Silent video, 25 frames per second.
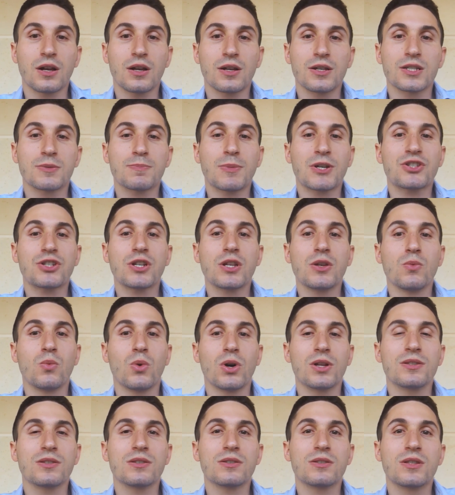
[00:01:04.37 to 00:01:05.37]
especially
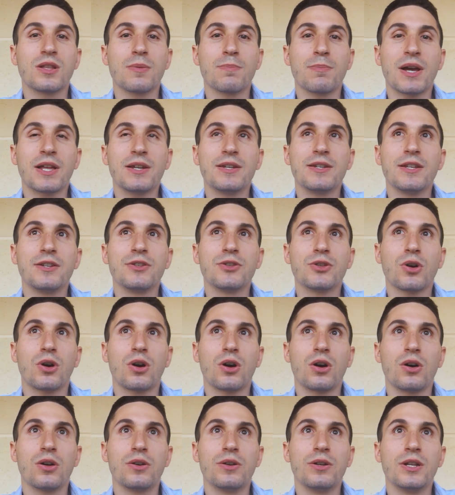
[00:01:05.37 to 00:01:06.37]
ones dependent
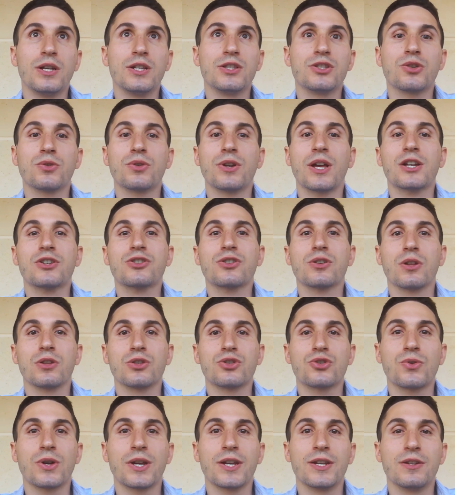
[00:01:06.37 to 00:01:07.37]
on international
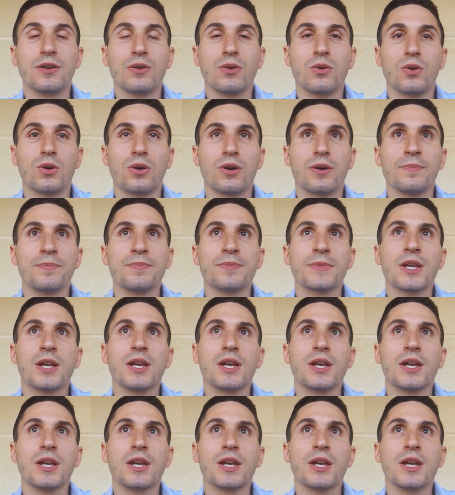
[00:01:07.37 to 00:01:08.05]
trade or